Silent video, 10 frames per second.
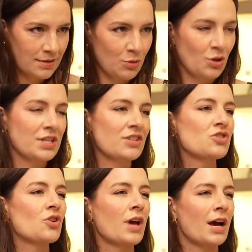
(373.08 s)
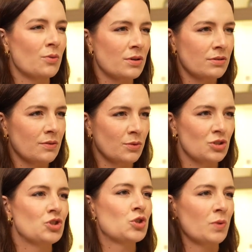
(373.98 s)
Because I just know how well, once
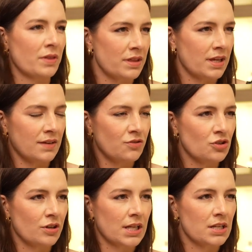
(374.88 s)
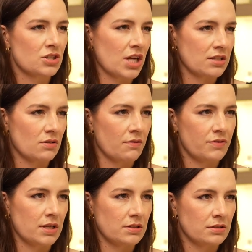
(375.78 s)
you do one thing, if you don't get it checked off,
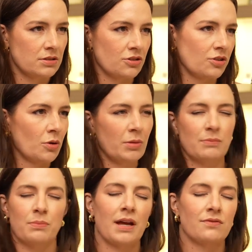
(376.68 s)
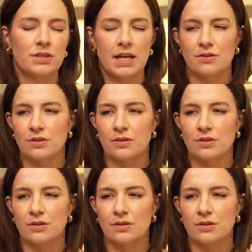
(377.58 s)
then, you know, you won't be paid for later.